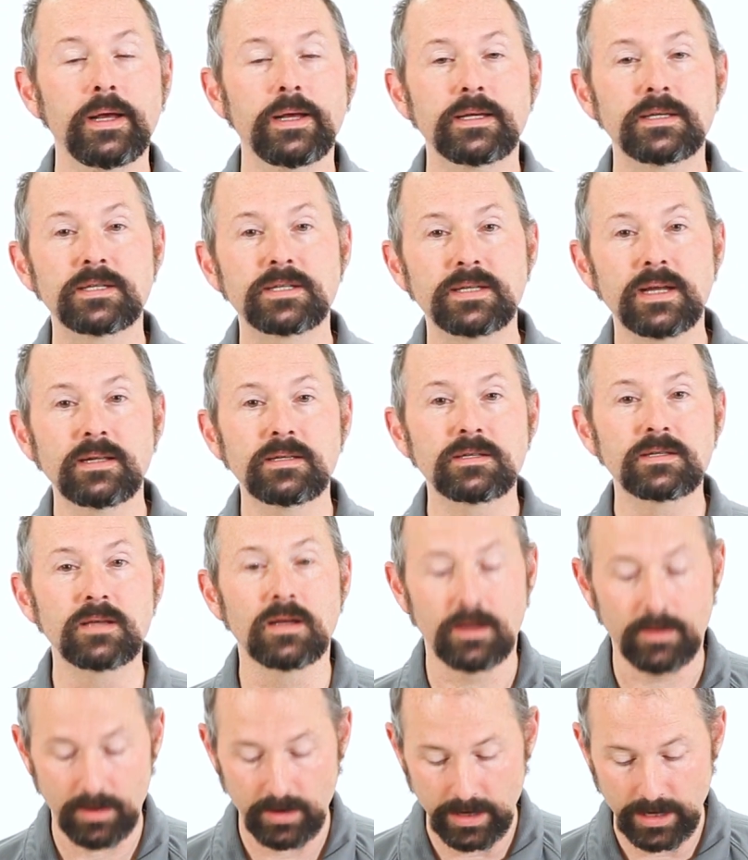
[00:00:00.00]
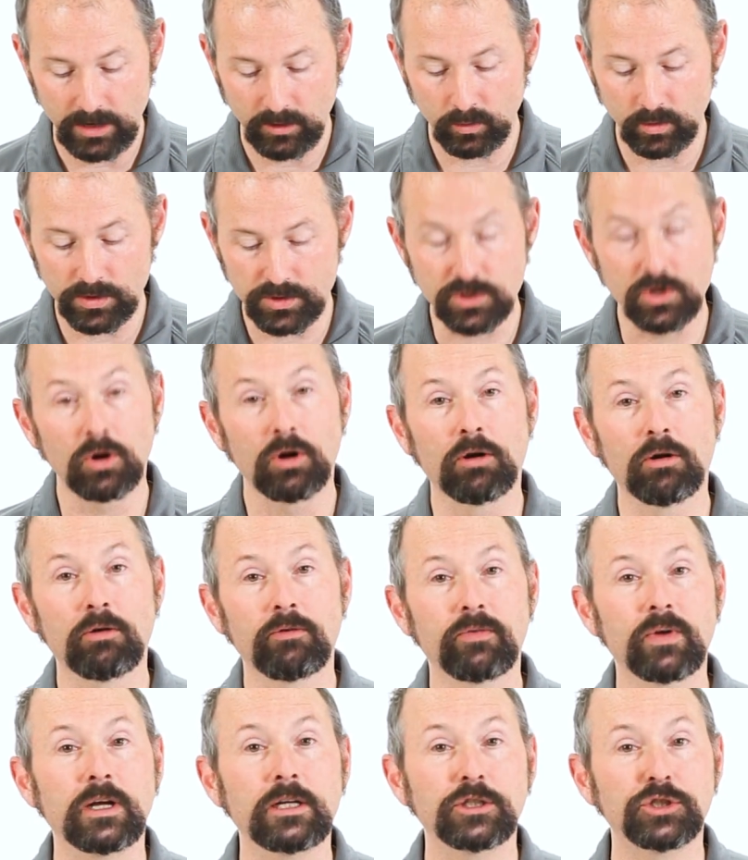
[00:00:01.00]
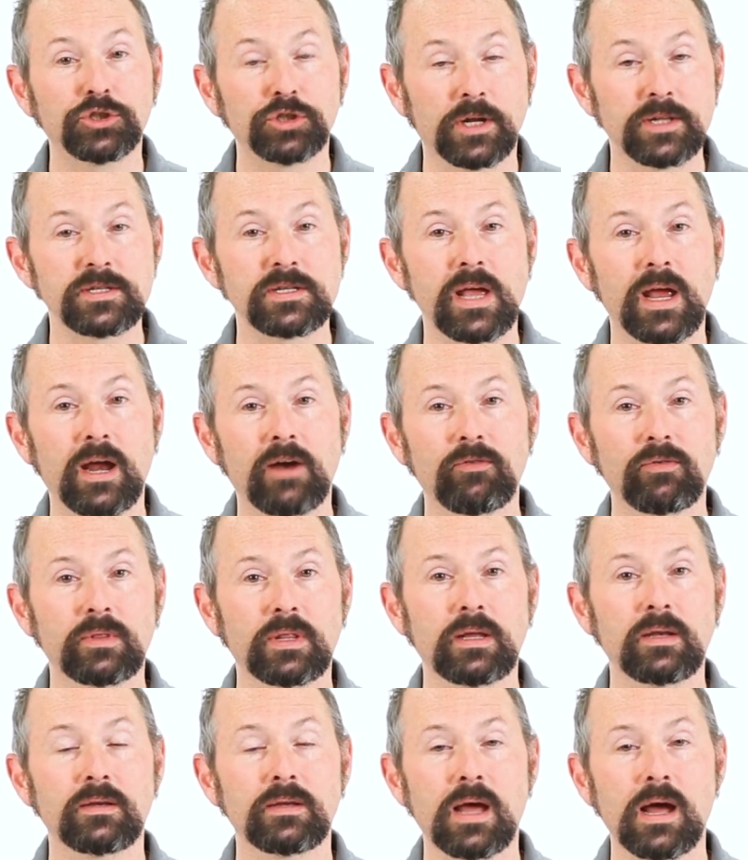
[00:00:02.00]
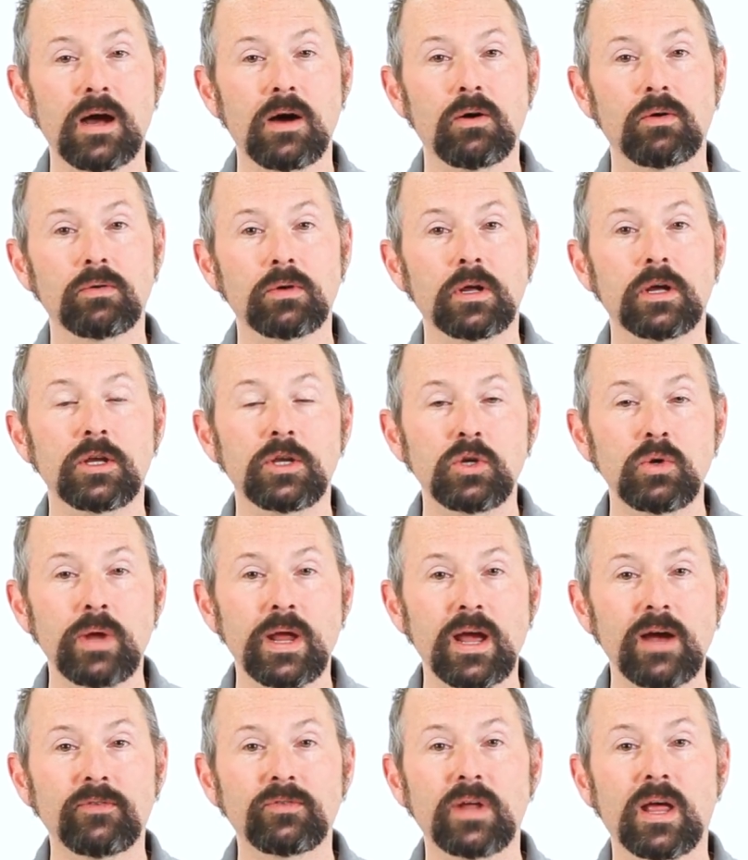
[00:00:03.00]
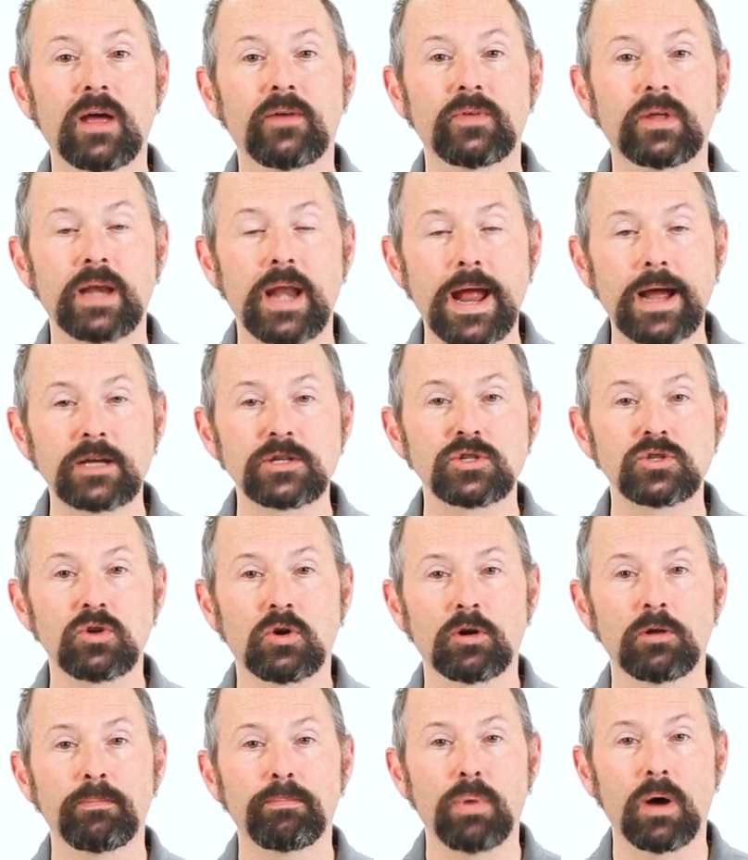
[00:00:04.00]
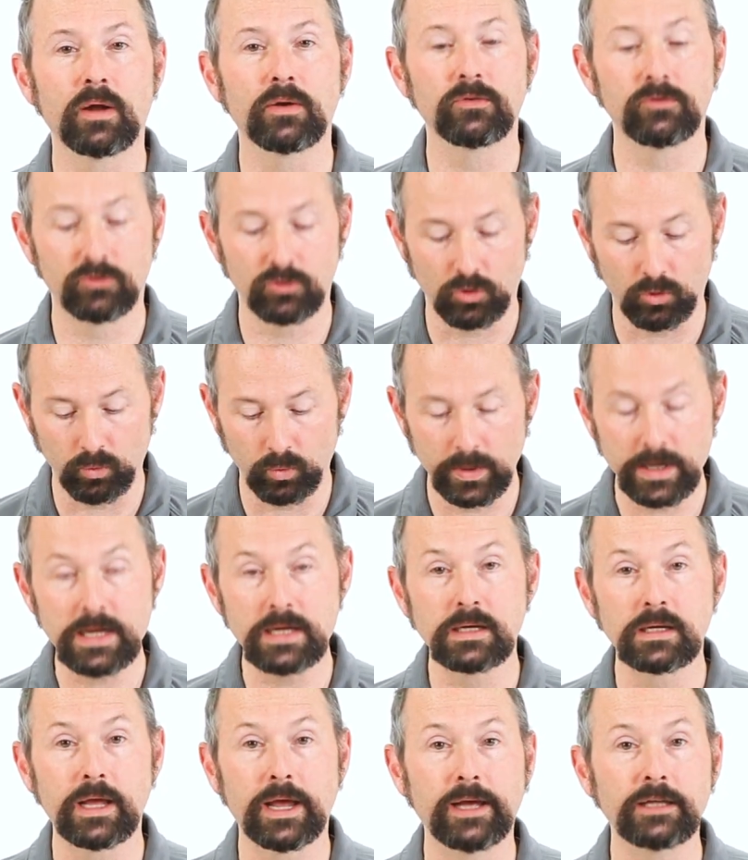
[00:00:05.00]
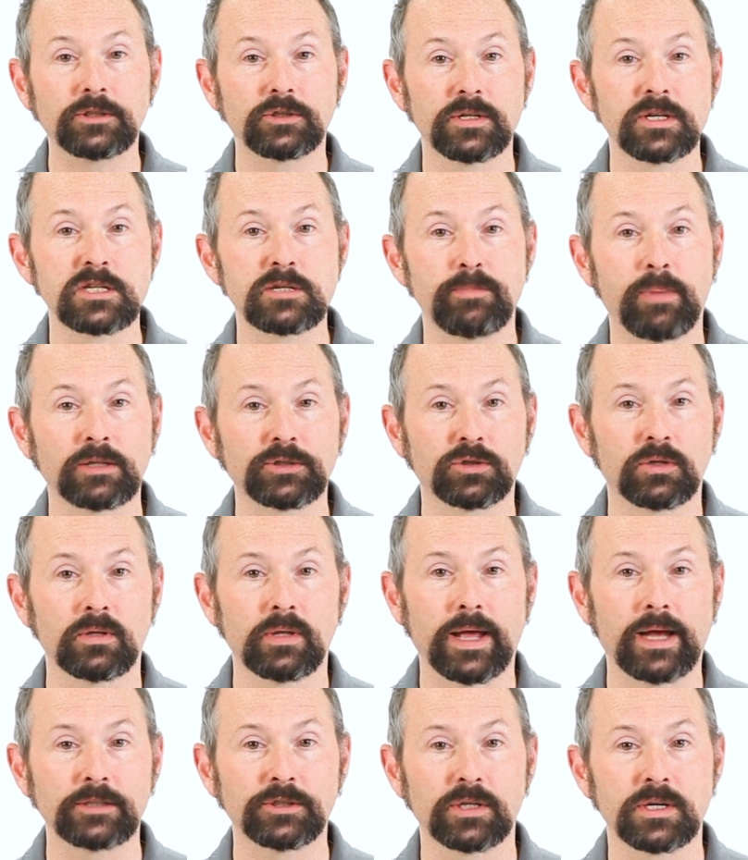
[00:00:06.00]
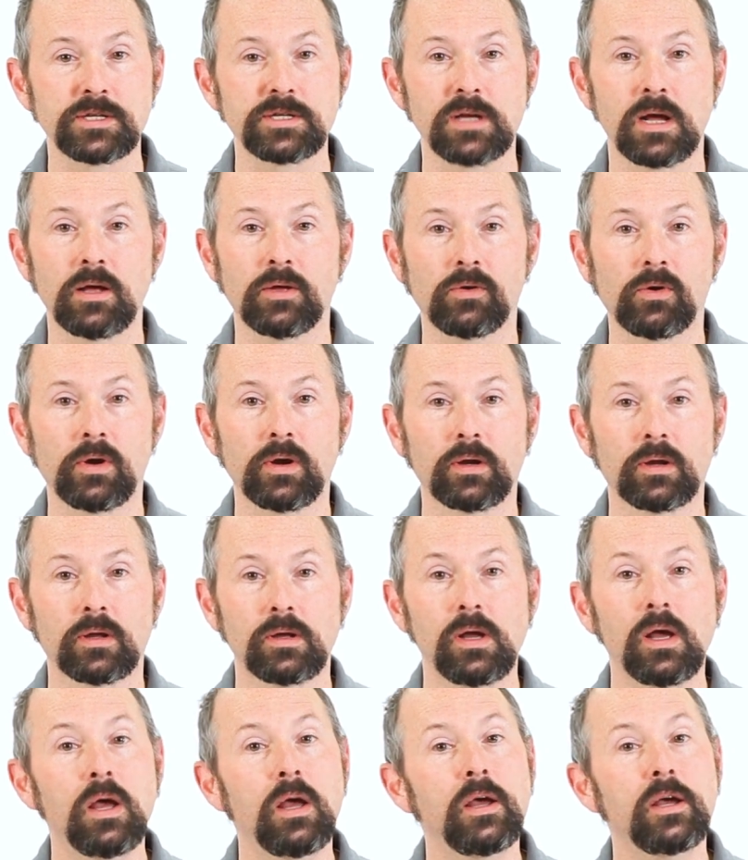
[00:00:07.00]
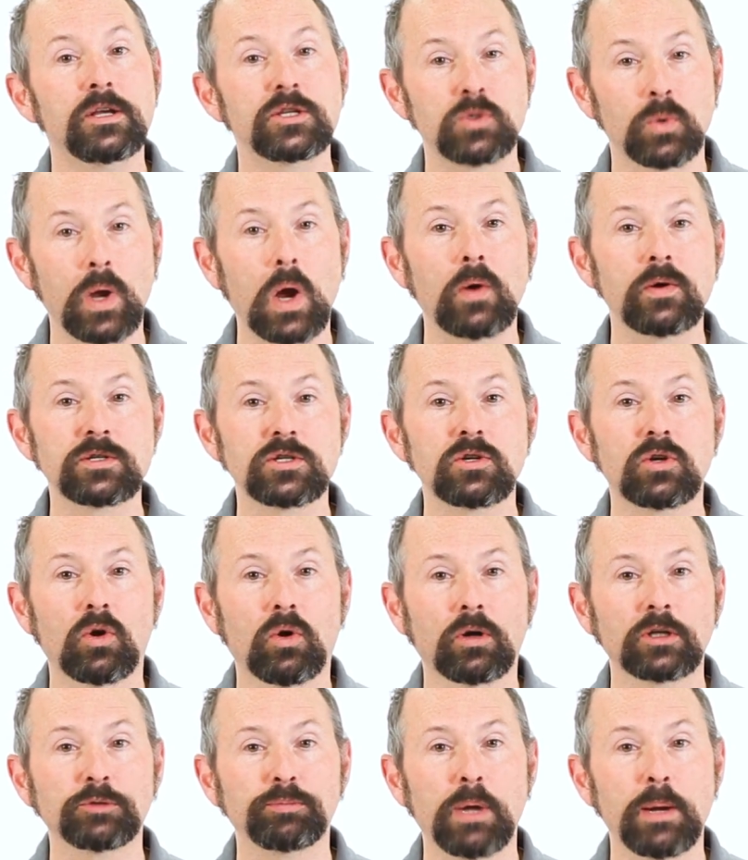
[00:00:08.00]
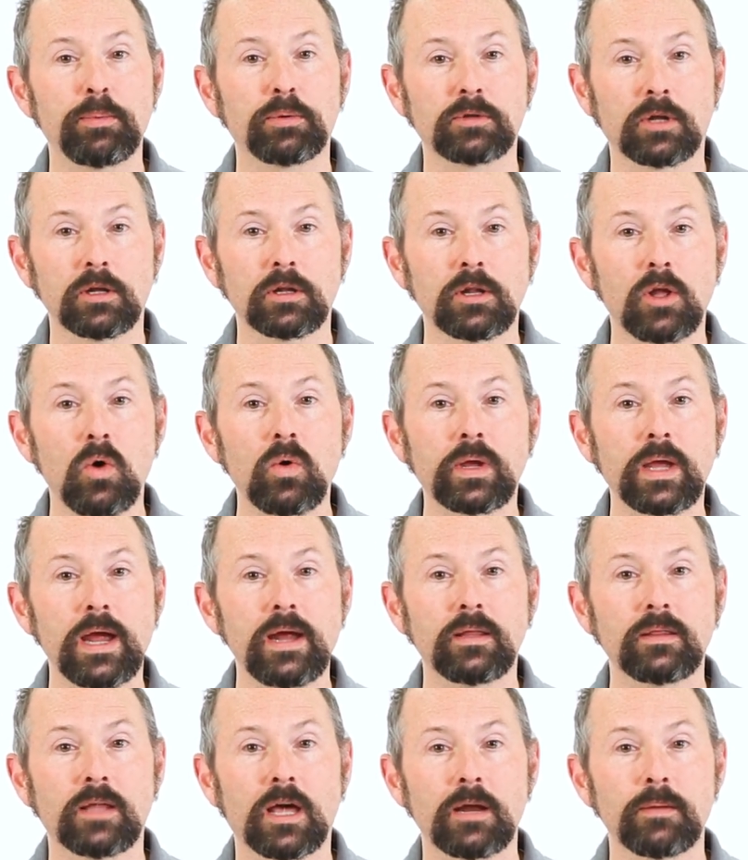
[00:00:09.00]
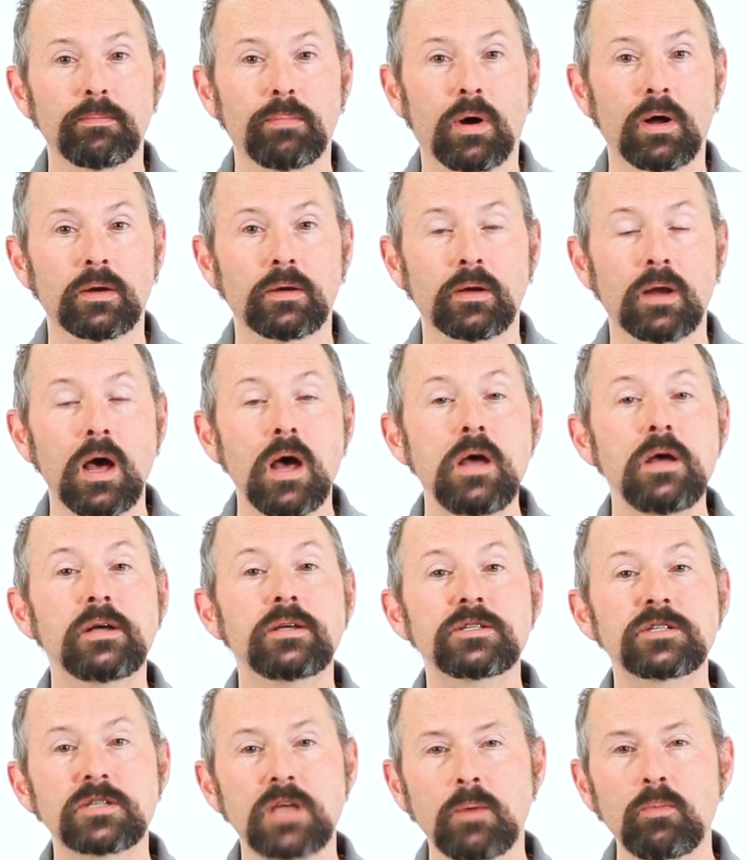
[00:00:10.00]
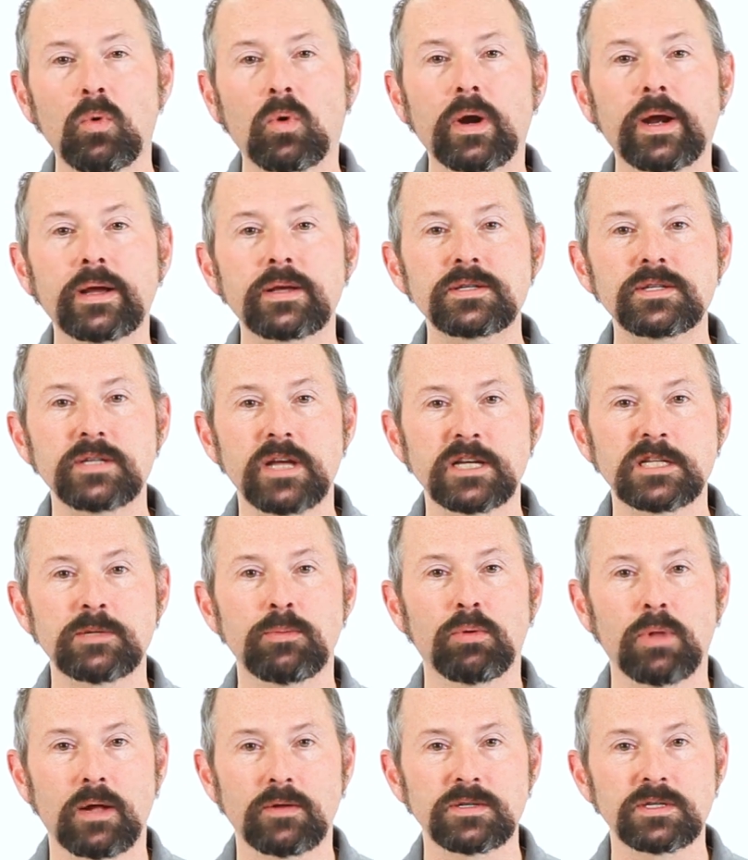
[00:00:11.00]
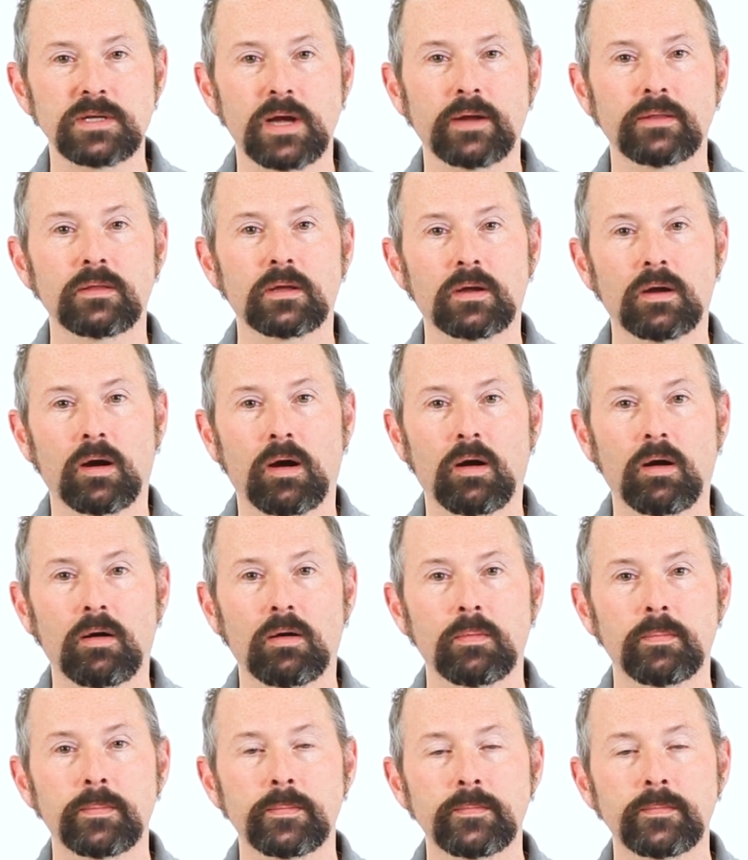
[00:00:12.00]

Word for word: Since in reserve shuts everything down. You have to have an external button to re-engage the special latching solenoid. So we always encourage people to locate that button somewhere accessible outside the car.